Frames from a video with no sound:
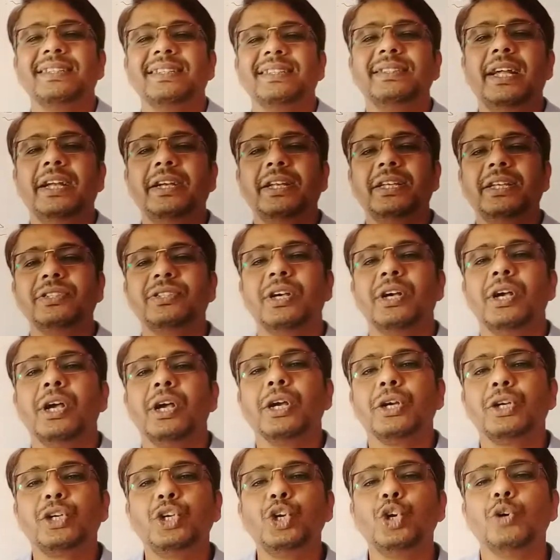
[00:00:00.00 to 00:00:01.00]
next
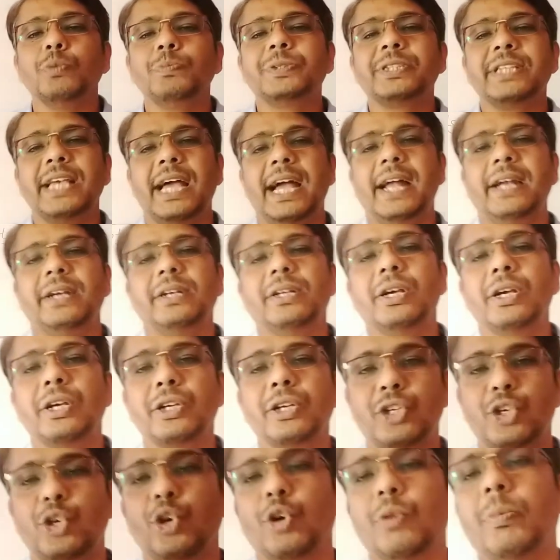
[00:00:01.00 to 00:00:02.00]
part, that is
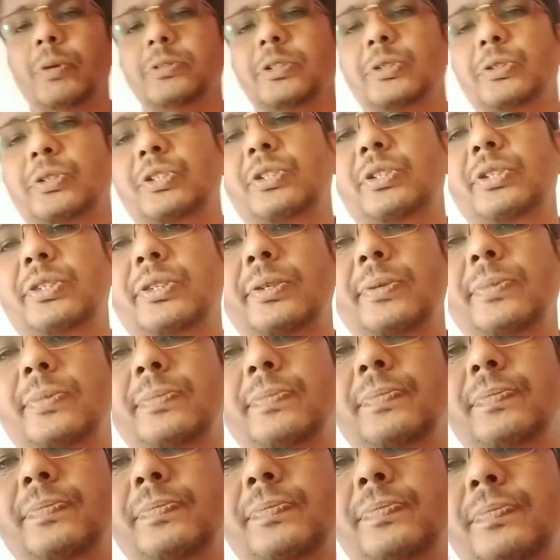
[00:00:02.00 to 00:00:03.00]
cubes and
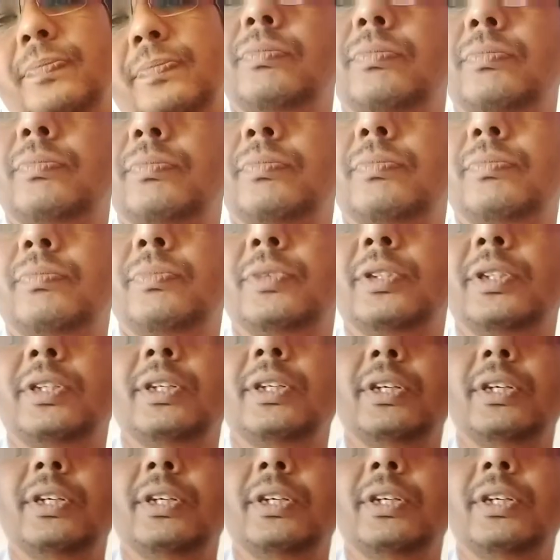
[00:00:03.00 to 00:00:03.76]
cuboots.